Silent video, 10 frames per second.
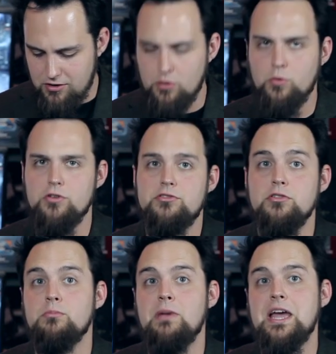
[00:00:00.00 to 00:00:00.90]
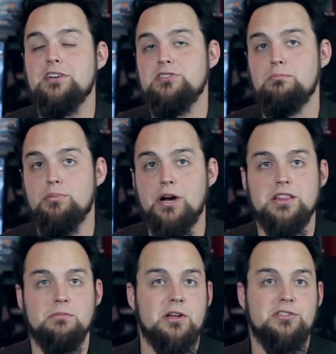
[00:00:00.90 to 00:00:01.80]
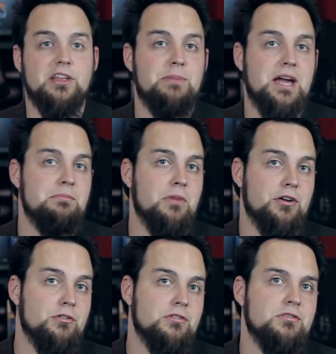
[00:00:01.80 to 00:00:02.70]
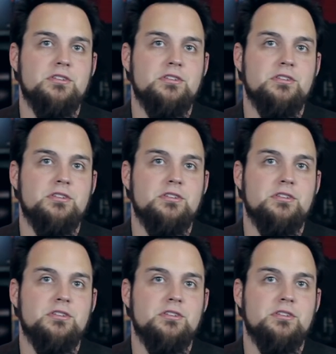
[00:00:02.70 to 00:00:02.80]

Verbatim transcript: Guild Wars 2 may actually break the monthly pay model.